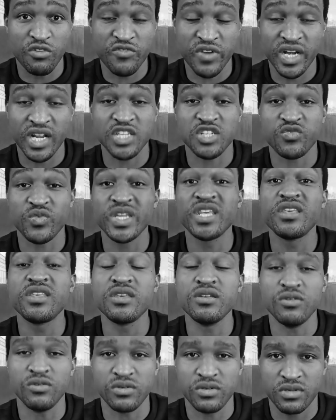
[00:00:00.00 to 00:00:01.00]
friend has really
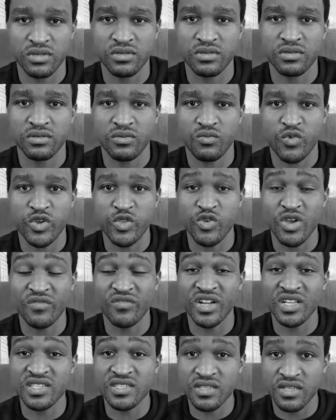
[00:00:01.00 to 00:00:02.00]
healed. When you
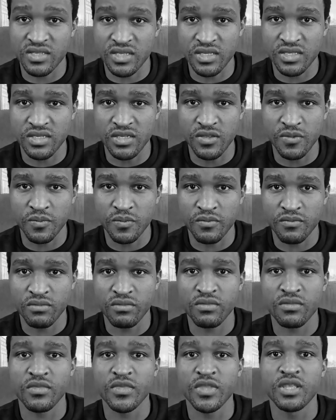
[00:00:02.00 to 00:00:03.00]
have that certainty,
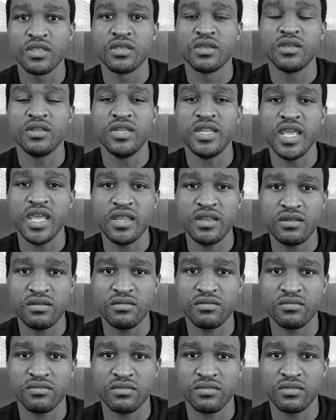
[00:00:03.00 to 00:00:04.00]

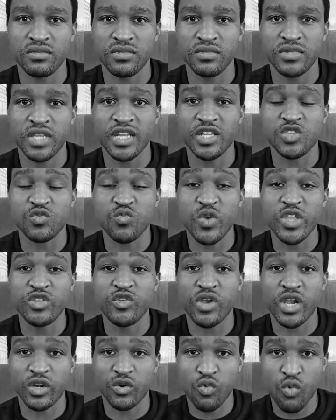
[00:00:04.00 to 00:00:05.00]
then that is
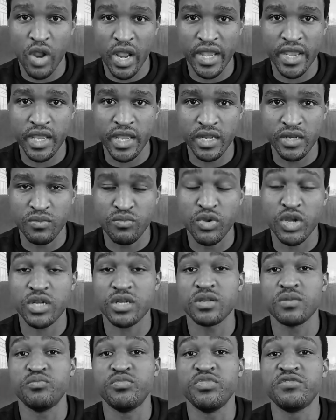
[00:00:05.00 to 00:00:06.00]
when you can go ahead.
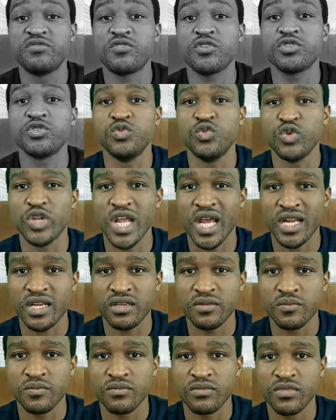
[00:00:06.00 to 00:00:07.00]
But before you do
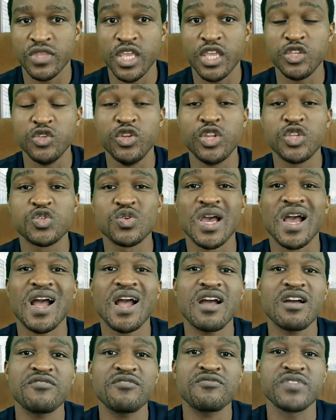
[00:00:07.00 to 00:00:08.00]
that, you need to
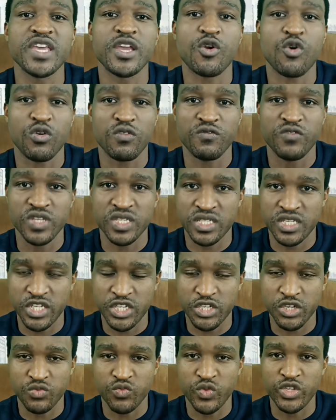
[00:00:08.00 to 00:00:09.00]
have a
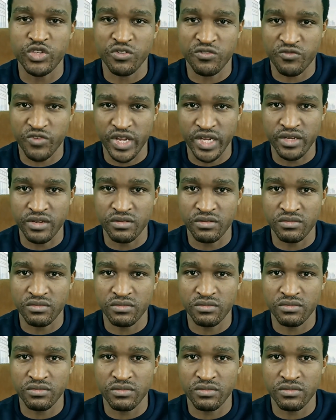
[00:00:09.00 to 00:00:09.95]
conversation with your friend.